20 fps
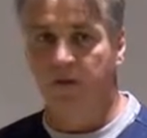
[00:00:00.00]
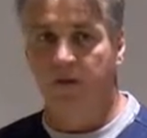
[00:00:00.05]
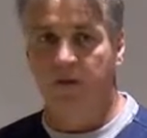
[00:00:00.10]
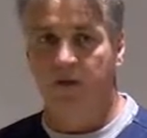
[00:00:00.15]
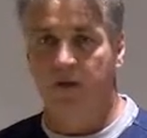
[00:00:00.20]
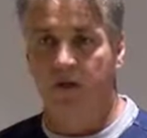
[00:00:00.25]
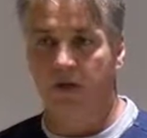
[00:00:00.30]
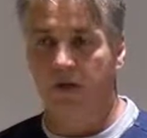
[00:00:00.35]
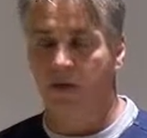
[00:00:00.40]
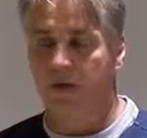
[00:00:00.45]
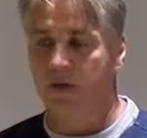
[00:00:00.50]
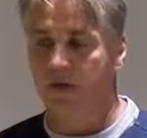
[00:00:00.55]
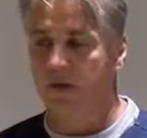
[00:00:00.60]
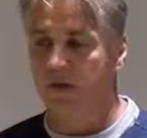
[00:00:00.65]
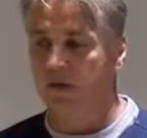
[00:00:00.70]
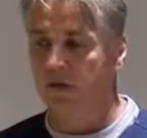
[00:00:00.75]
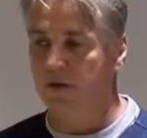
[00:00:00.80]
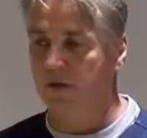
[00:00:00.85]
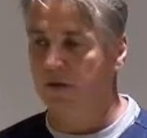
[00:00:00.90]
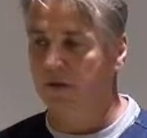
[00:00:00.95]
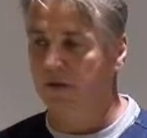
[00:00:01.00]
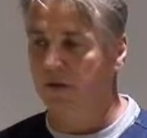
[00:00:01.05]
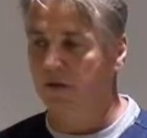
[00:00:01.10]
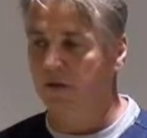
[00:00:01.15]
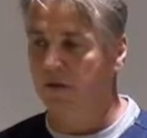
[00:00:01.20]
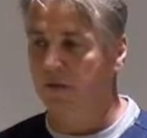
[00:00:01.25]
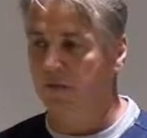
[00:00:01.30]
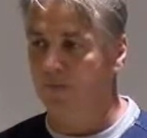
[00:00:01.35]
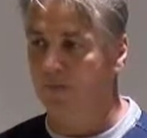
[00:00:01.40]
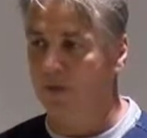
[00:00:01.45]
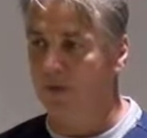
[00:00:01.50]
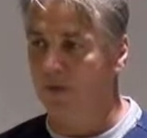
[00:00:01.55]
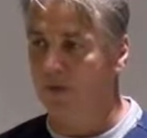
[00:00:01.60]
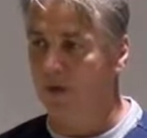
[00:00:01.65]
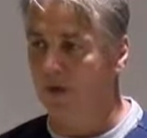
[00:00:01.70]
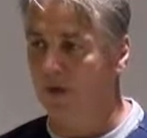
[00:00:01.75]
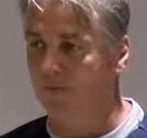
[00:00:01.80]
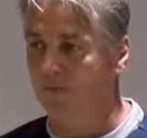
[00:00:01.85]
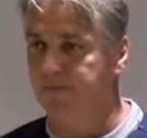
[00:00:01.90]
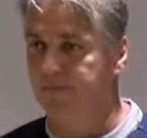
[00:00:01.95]
It took me
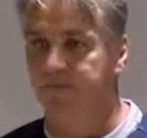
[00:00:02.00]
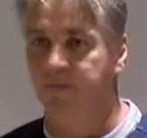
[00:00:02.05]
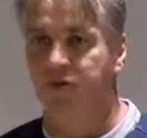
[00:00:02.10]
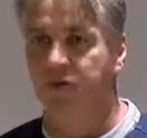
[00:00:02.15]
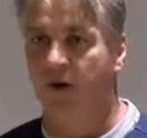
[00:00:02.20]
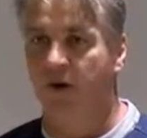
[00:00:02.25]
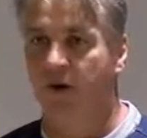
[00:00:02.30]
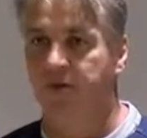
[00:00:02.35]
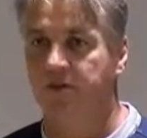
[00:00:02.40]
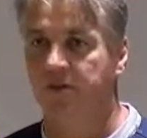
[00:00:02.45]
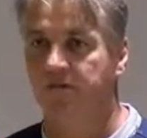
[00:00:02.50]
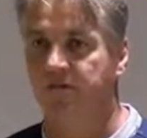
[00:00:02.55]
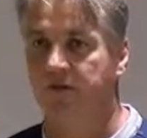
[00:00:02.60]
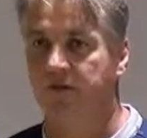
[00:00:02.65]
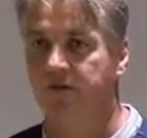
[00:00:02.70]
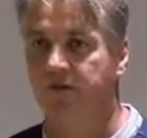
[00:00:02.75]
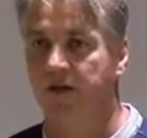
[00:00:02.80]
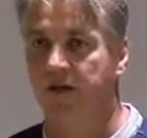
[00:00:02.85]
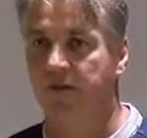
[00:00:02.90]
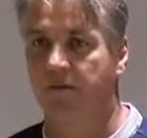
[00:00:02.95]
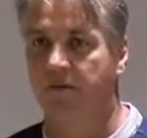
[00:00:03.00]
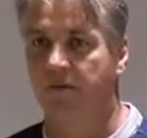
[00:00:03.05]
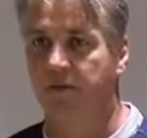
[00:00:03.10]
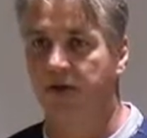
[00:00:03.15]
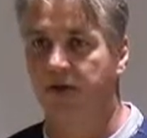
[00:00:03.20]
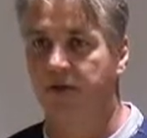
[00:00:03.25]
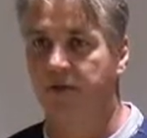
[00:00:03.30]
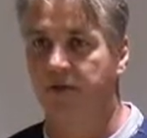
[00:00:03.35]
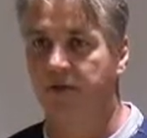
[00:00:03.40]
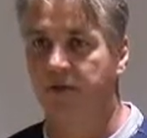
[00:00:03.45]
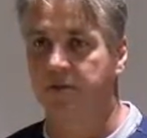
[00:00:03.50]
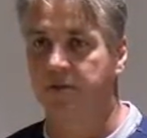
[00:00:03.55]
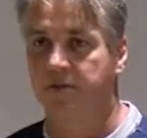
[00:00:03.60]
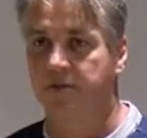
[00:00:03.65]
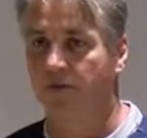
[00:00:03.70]
2 hours and 58 minutes.